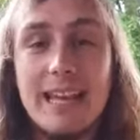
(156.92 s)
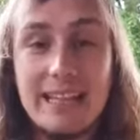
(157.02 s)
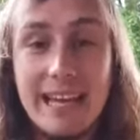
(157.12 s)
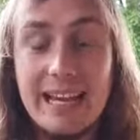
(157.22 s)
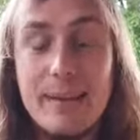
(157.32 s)

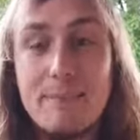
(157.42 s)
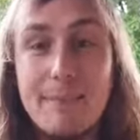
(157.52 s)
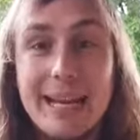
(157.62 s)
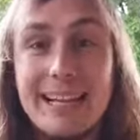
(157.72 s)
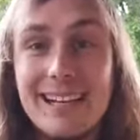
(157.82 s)
Then
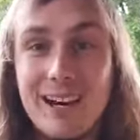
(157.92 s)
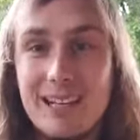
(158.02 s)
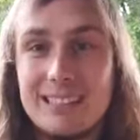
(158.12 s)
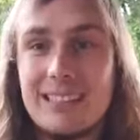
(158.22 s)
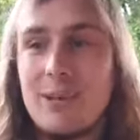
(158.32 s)
Melanie
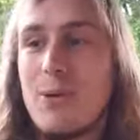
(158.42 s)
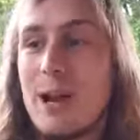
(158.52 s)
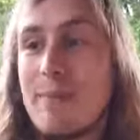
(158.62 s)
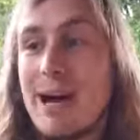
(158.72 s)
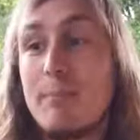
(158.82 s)
asked,
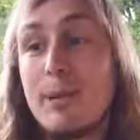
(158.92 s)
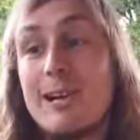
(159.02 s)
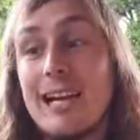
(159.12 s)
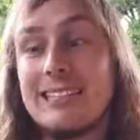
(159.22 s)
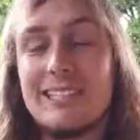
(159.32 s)
what about
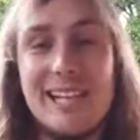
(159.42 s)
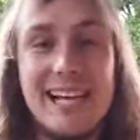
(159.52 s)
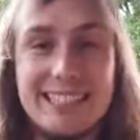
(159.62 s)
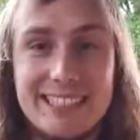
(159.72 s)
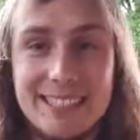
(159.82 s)

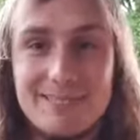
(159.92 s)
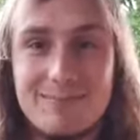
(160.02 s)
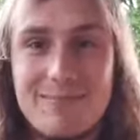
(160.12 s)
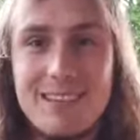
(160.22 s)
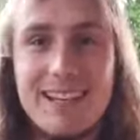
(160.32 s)
procrastination?
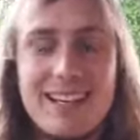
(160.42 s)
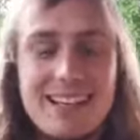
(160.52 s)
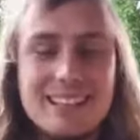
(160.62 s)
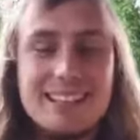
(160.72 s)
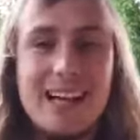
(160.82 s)

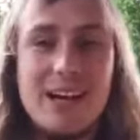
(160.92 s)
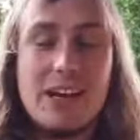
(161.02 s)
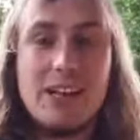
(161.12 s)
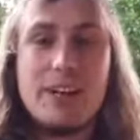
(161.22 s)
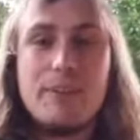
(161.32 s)
So
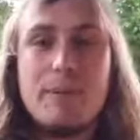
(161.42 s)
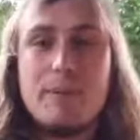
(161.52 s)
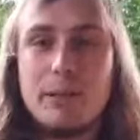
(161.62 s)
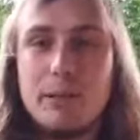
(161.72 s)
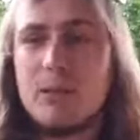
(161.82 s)
a lot of
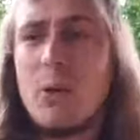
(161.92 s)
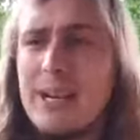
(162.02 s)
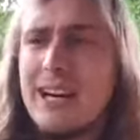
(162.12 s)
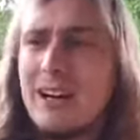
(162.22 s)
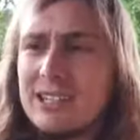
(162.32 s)
people
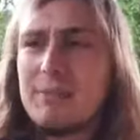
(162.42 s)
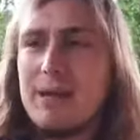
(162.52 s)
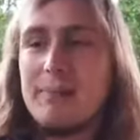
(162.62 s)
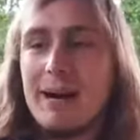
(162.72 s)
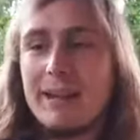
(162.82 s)
normally ask
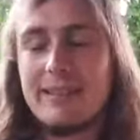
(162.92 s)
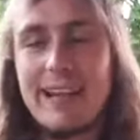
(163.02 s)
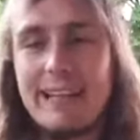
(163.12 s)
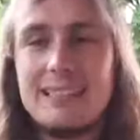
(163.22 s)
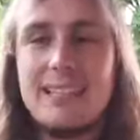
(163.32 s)
me about
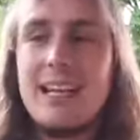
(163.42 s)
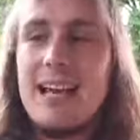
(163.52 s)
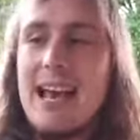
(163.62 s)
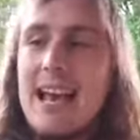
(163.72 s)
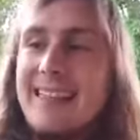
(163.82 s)
that,
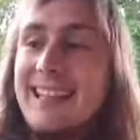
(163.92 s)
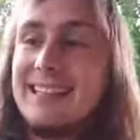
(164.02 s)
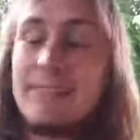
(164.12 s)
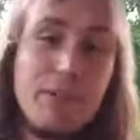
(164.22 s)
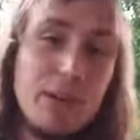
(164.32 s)
and
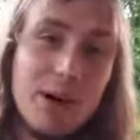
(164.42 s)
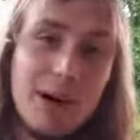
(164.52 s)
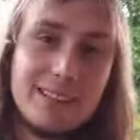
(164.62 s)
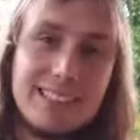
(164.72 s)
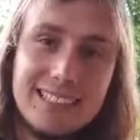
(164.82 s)
there's a few
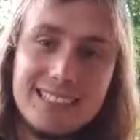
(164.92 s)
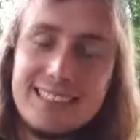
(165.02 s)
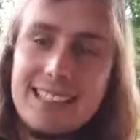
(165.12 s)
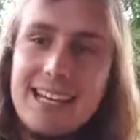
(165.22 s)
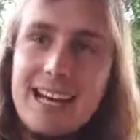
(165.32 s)

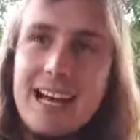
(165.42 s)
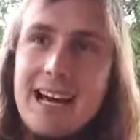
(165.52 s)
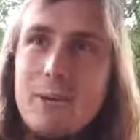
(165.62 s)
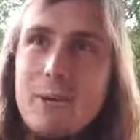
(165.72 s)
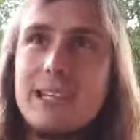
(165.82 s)
answers.
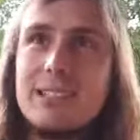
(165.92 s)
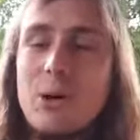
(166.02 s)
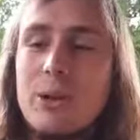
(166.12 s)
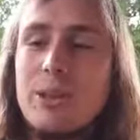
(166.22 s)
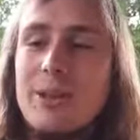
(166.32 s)
We can
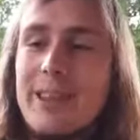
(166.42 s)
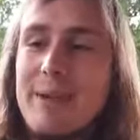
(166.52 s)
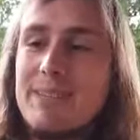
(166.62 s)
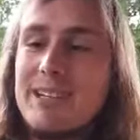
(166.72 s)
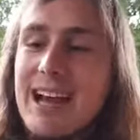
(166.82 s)
talk through
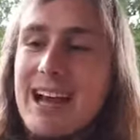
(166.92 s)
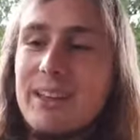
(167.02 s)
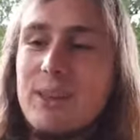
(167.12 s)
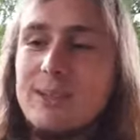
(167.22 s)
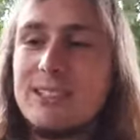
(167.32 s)
them today. I
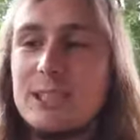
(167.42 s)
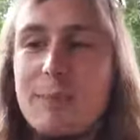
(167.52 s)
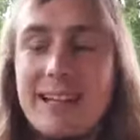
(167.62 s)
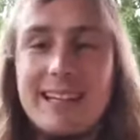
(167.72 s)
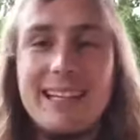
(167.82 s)
thought to
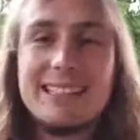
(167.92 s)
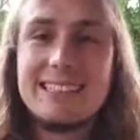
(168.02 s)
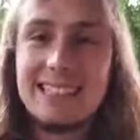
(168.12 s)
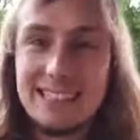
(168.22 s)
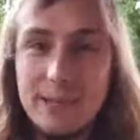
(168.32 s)
spend the
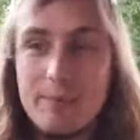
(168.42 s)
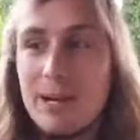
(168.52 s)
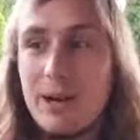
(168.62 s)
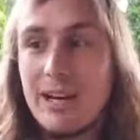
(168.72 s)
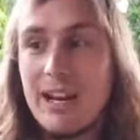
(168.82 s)
session a
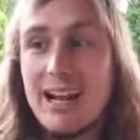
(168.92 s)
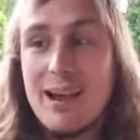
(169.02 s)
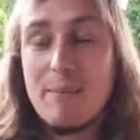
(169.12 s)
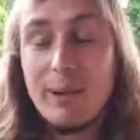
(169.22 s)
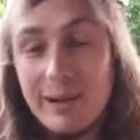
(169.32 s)
bit on
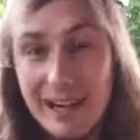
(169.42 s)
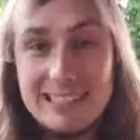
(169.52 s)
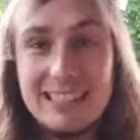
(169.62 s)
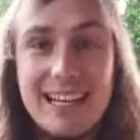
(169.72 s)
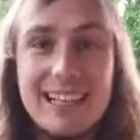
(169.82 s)

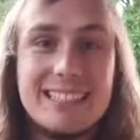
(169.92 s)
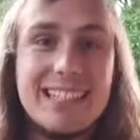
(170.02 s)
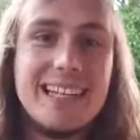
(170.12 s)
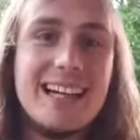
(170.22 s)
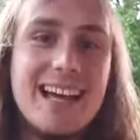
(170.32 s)

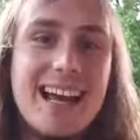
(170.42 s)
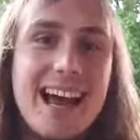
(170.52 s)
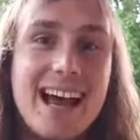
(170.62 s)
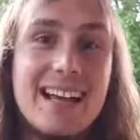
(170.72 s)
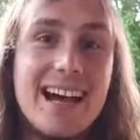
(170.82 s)
procrastination
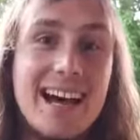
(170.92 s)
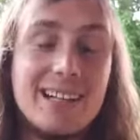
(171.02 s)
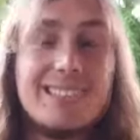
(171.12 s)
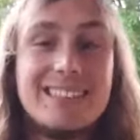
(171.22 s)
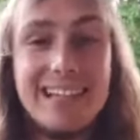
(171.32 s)
and how
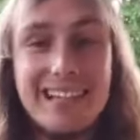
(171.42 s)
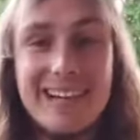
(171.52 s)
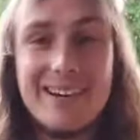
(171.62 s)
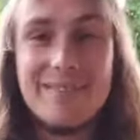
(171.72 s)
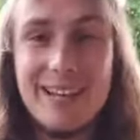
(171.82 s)
to take
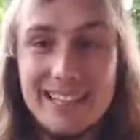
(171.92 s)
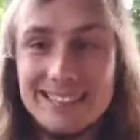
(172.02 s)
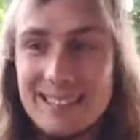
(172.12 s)
care of that.